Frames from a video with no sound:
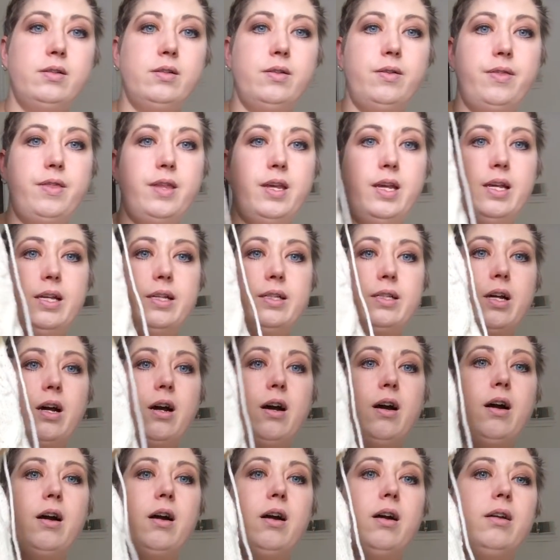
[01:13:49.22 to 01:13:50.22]
So these
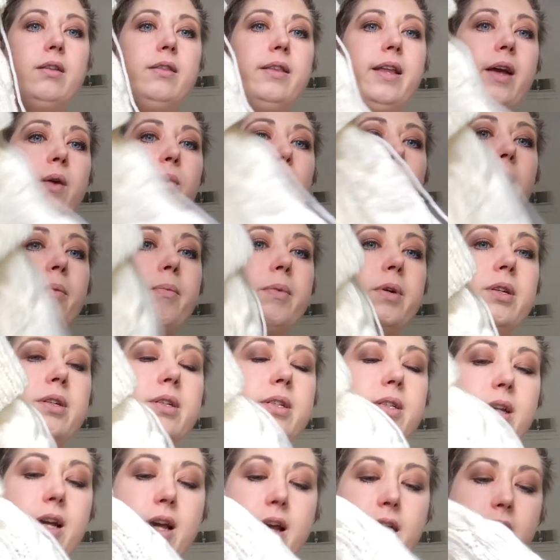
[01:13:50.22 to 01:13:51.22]
are leg
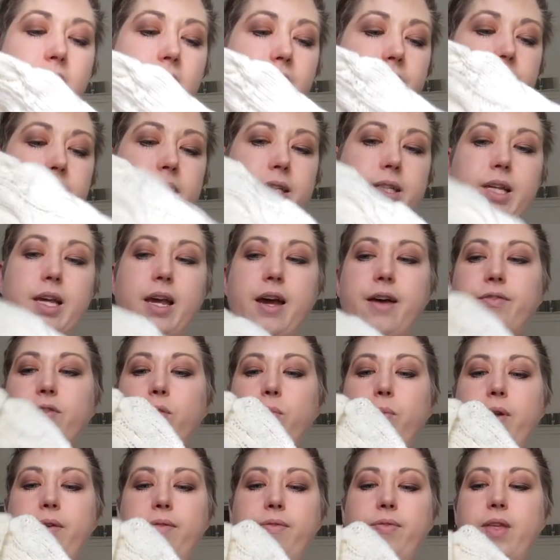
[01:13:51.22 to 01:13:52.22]
warmers. I obviously have
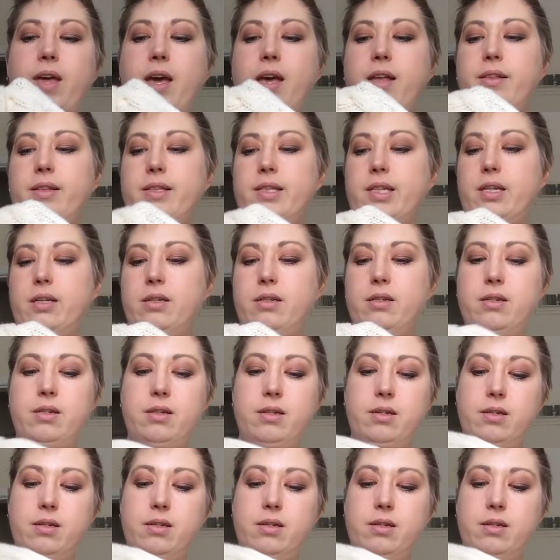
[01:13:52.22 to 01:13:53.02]
to weave the ends in.